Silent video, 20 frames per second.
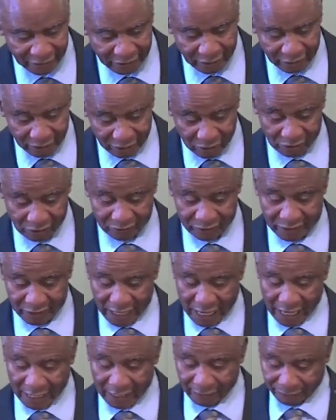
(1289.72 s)

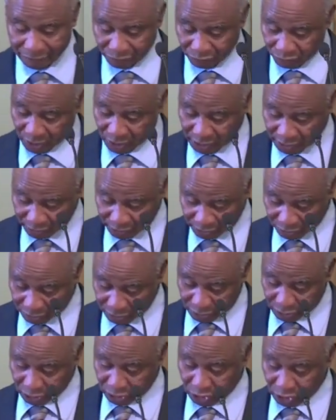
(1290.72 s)
Consider when,
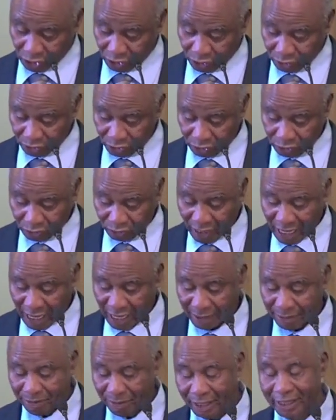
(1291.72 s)
you know, you
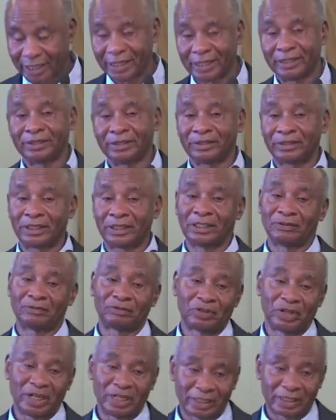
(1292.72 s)
are making tea,
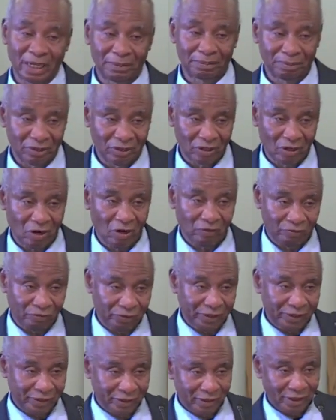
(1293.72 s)
for example, or
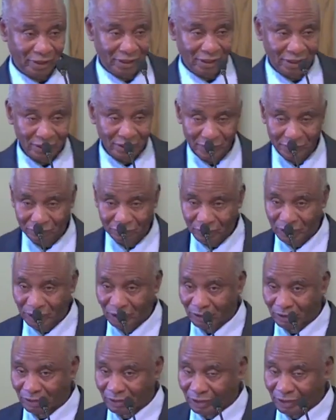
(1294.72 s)
coffee, you know, when
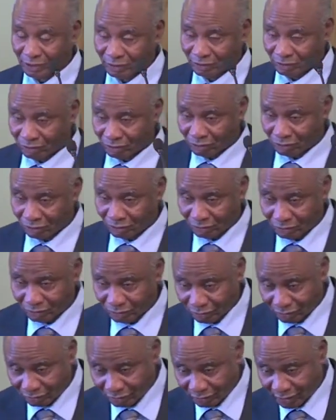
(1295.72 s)
you,
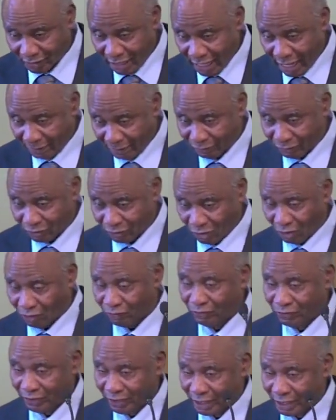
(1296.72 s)
you have your
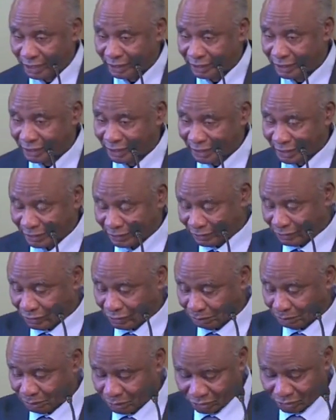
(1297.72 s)
coffee that tea and
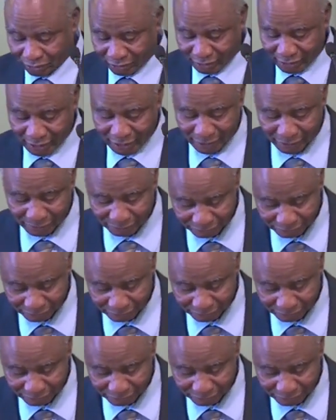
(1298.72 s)
you put um,